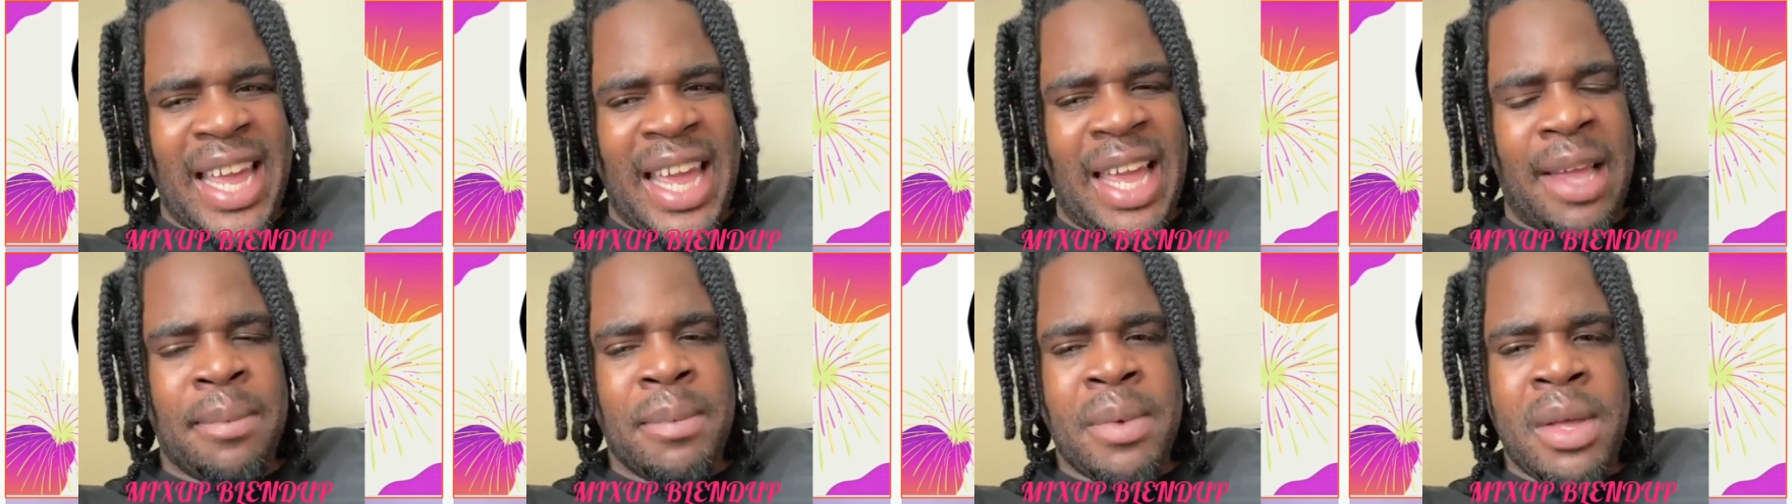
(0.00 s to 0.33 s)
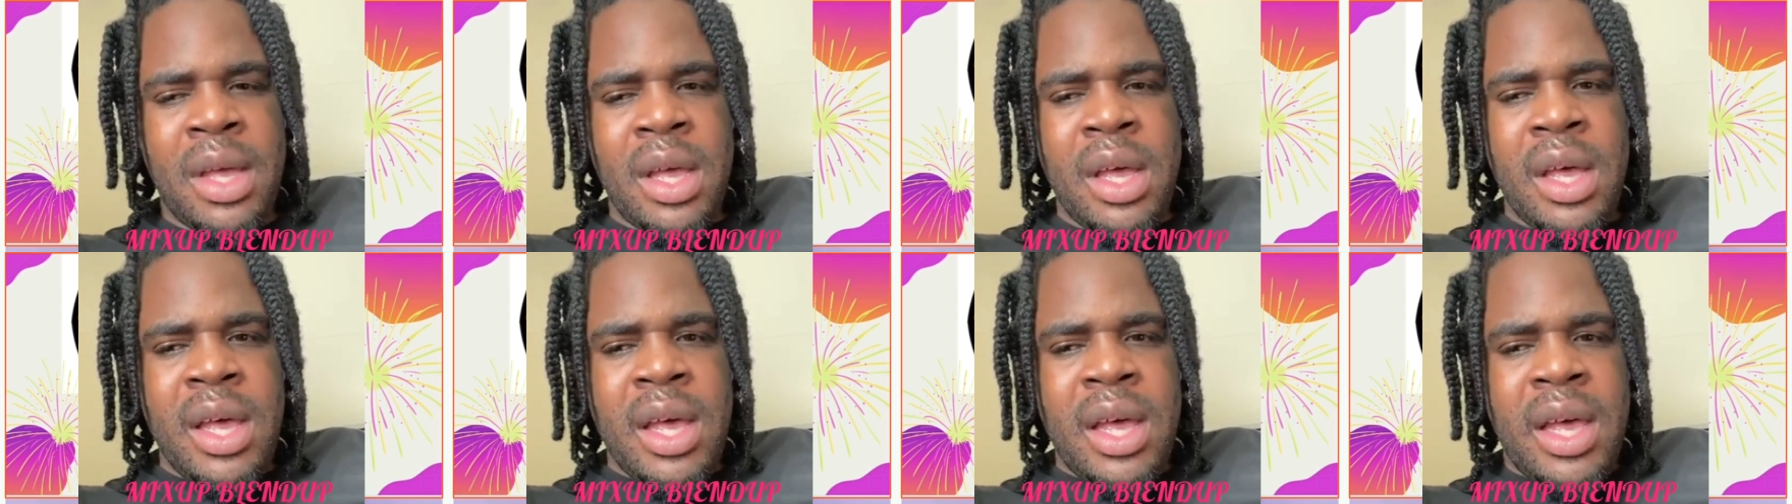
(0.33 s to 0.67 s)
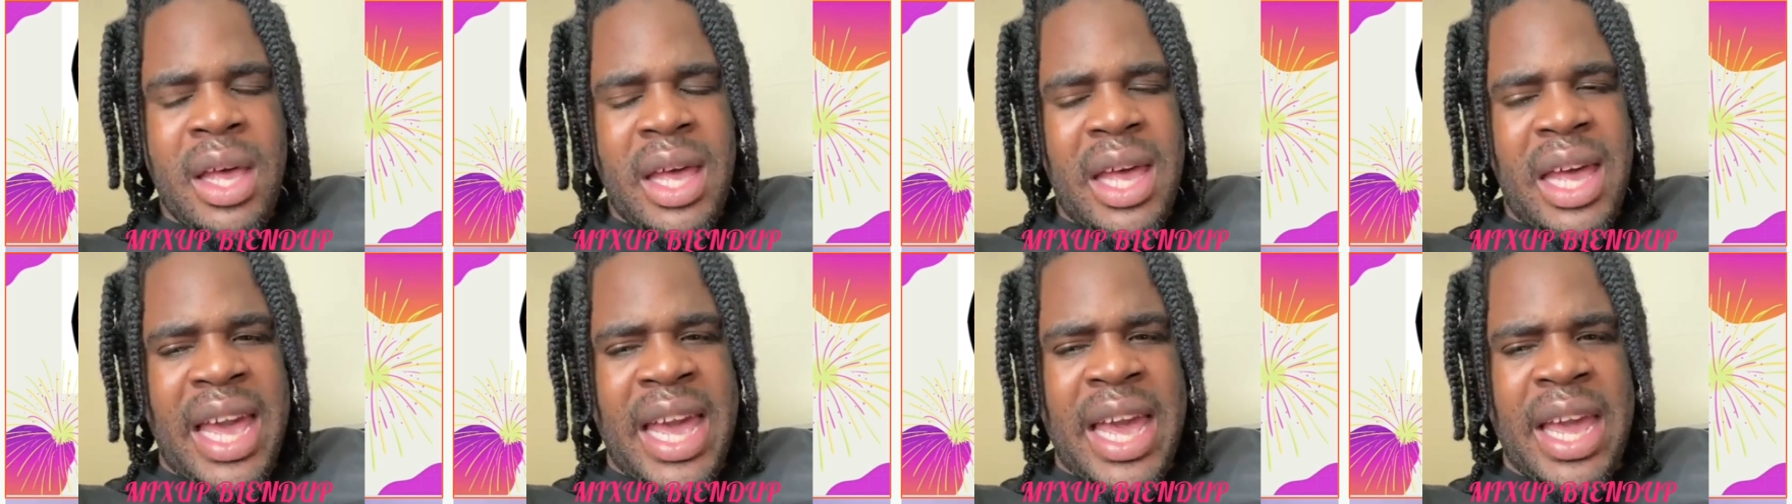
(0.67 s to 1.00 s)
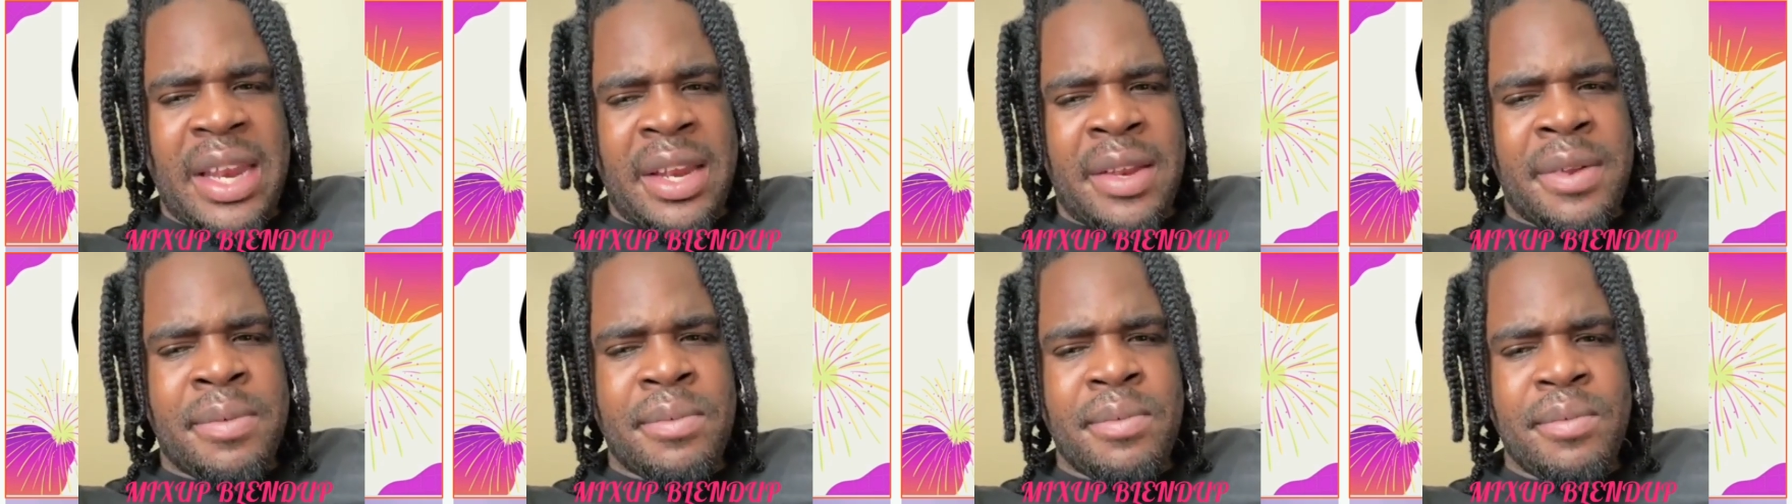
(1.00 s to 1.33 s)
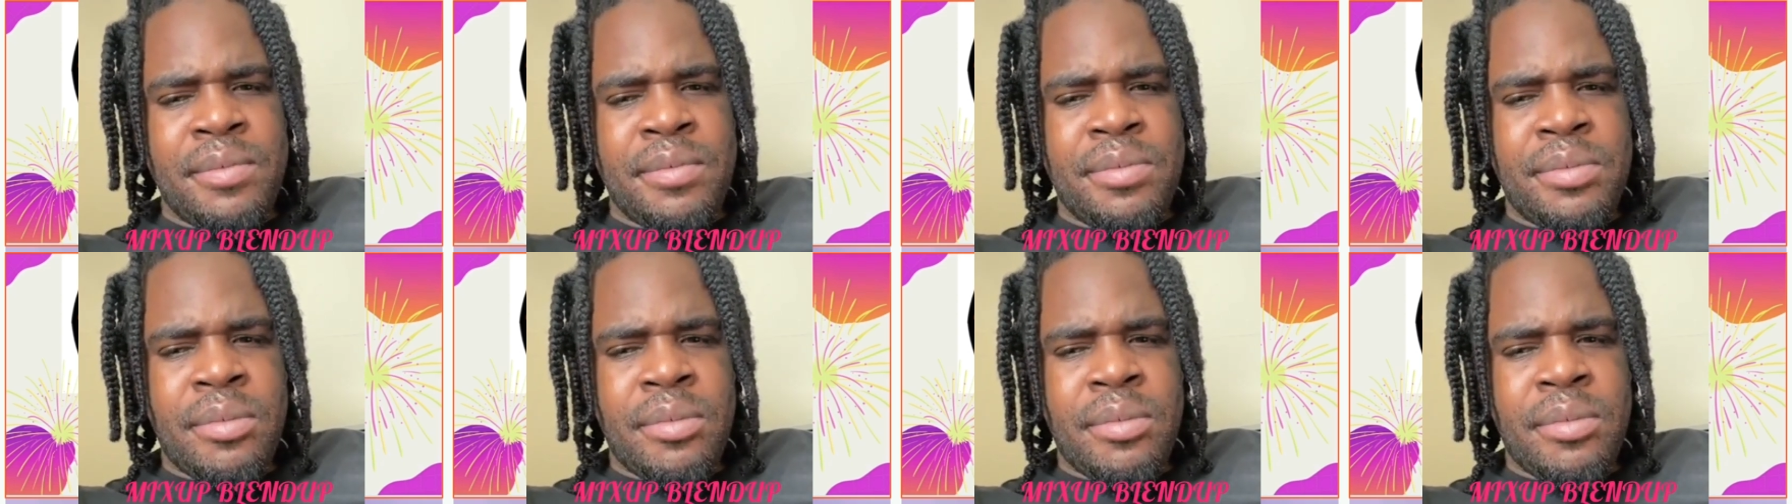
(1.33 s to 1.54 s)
name in